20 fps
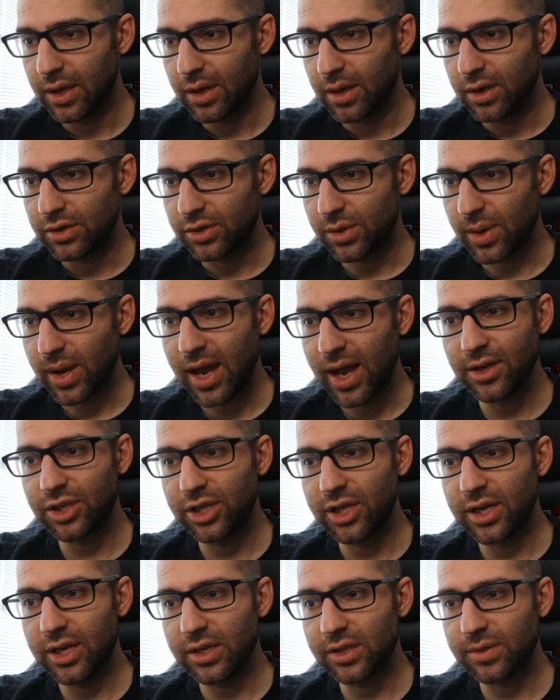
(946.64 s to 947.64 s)
So I had
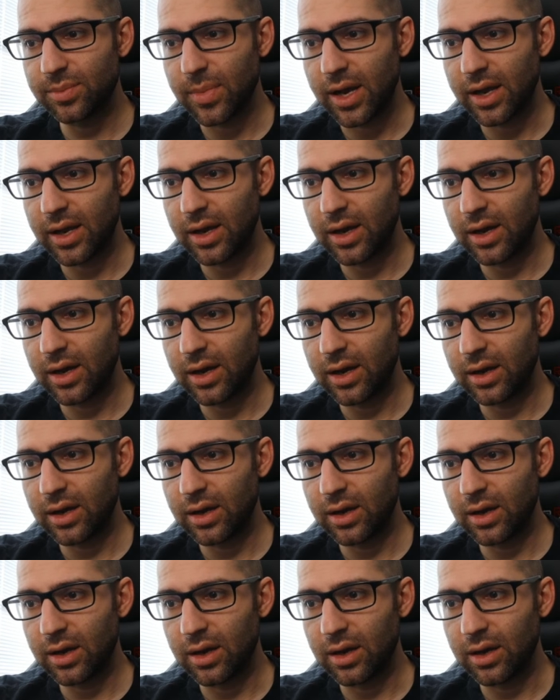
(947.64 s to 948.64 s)
Shida as my
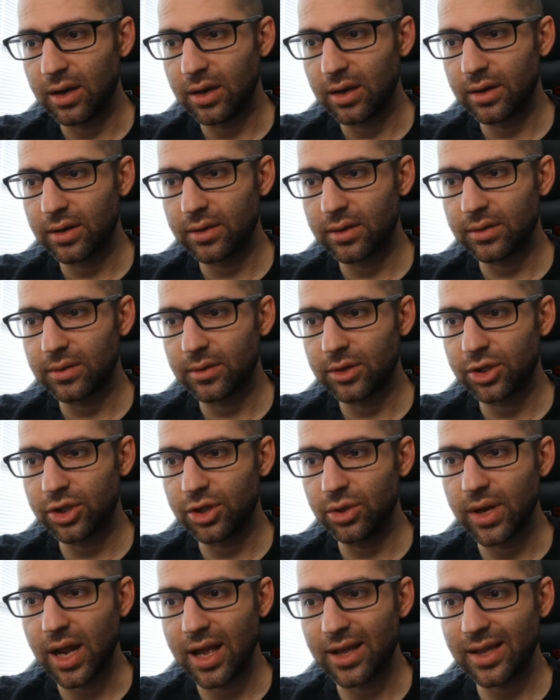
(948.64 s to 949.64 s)

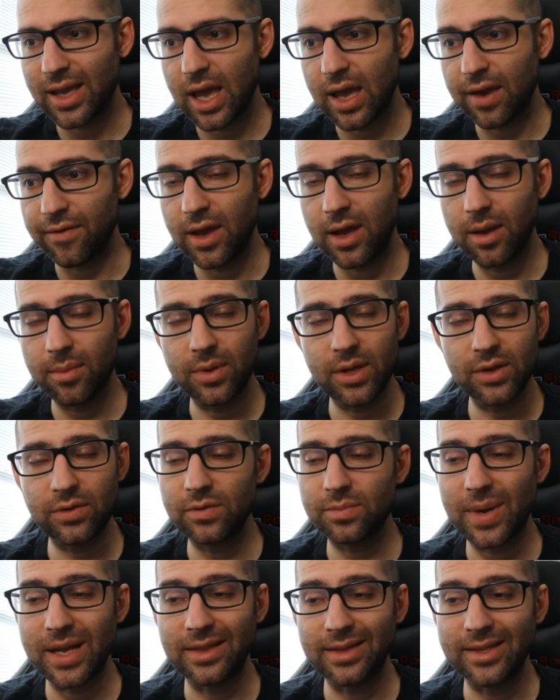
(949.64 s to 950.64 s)
shoot and kayfabe.
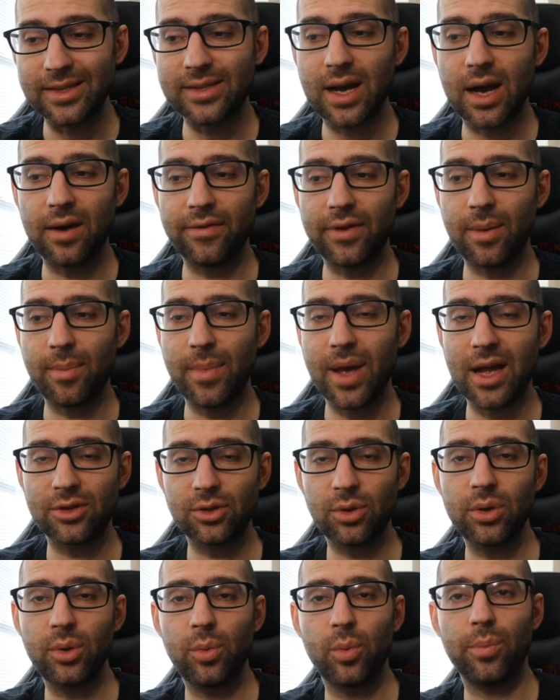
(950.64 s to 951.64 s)
This is my least confident
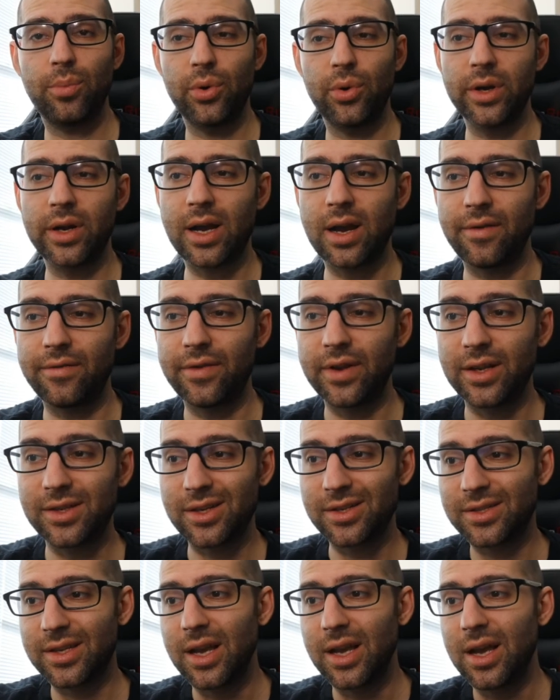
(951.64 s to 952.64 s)
match, only 1 point of confidence
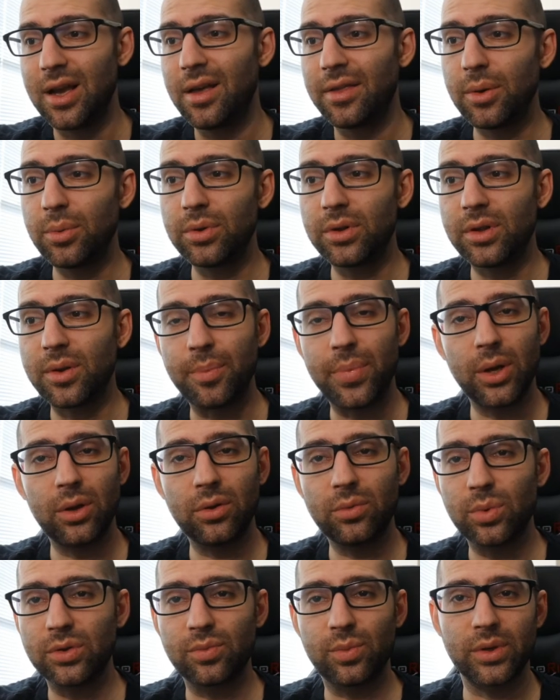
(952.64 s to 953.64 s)
because the
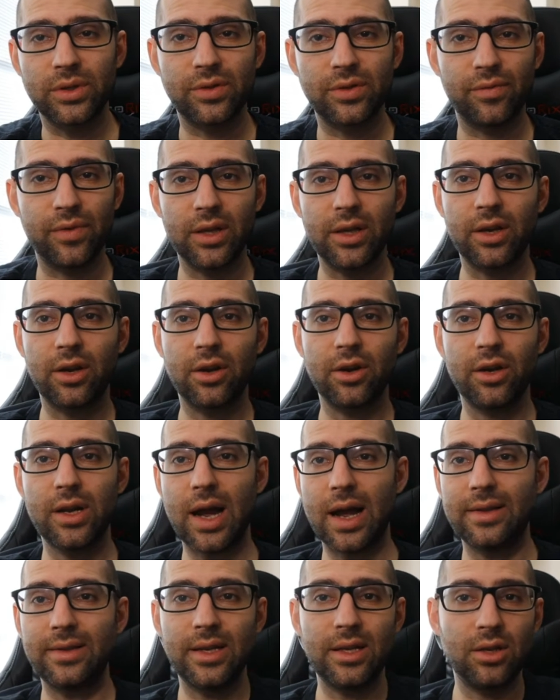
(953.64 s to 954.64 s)
build wasn't really
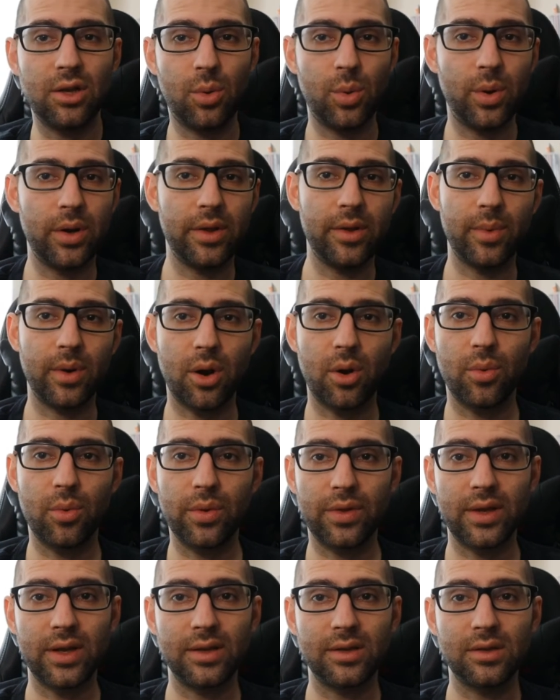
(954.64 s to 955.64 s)
good. I didn't know where they were going
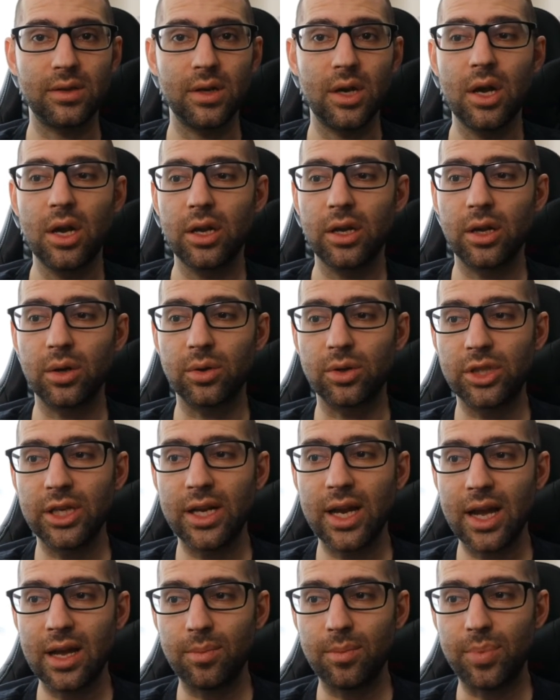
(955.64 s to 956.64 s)
with this.
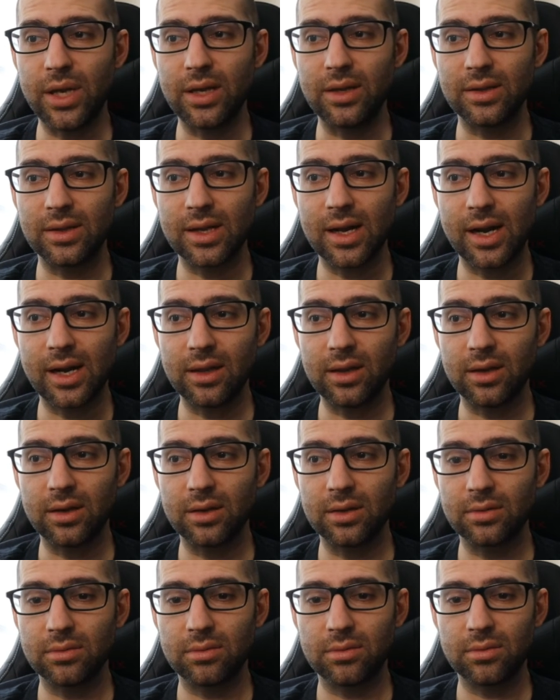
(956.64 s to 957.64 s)
Shida had beaten
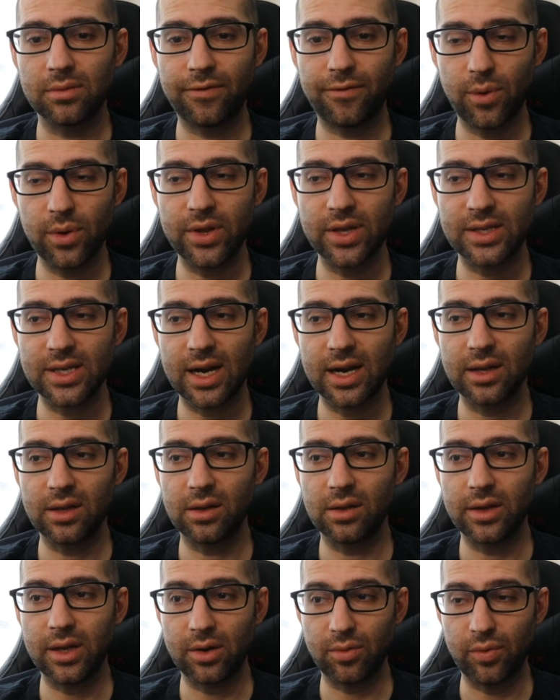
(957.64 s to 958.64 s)
Nyla for the
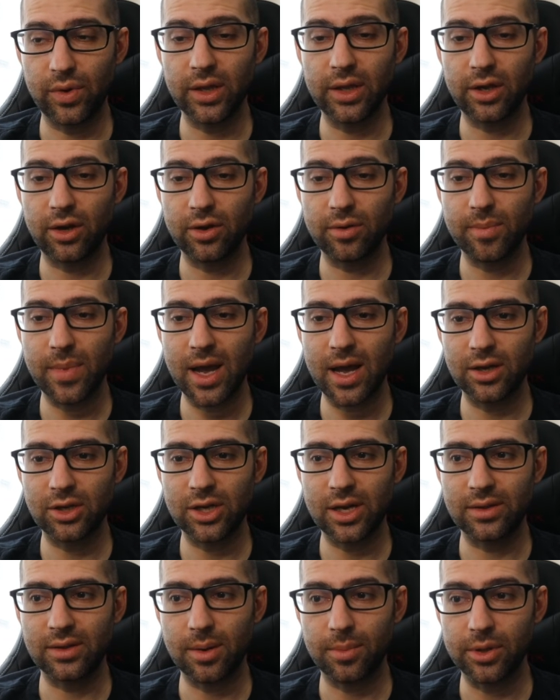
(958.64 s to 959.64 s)
title in a really good
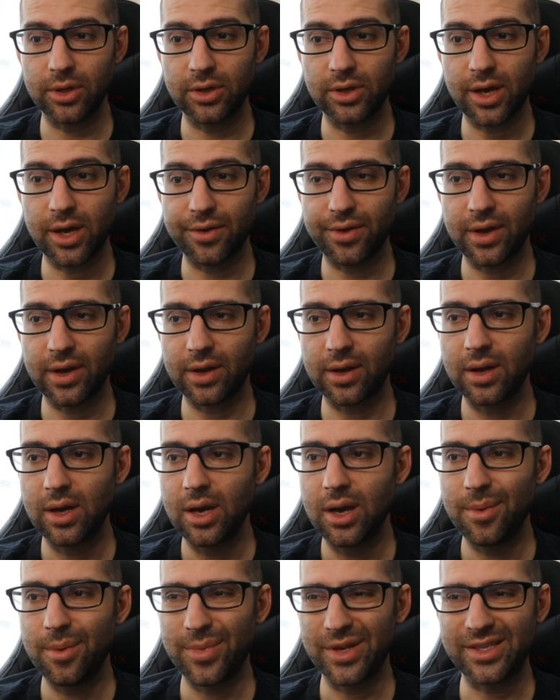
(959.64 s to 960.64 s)
match at Double or Nothing,
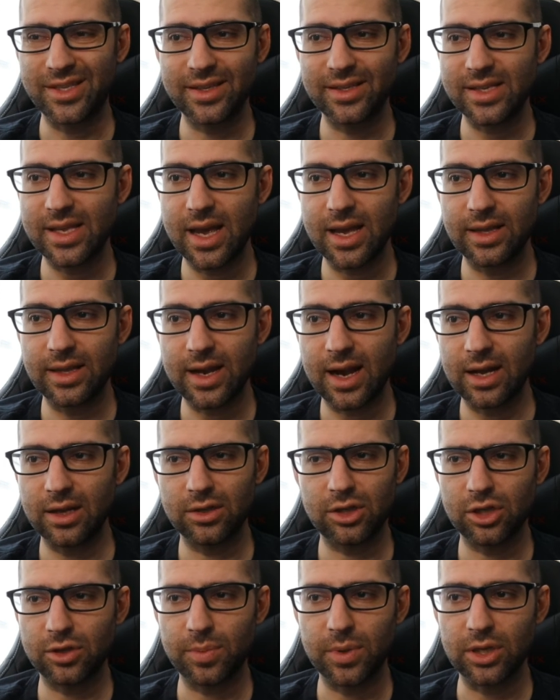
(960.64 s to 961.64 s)
but since then
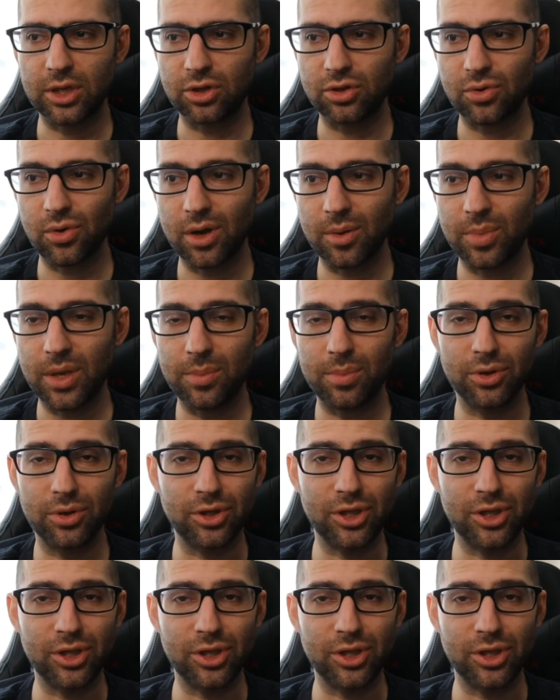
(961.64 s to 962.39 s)
Nyla's just been destroying people.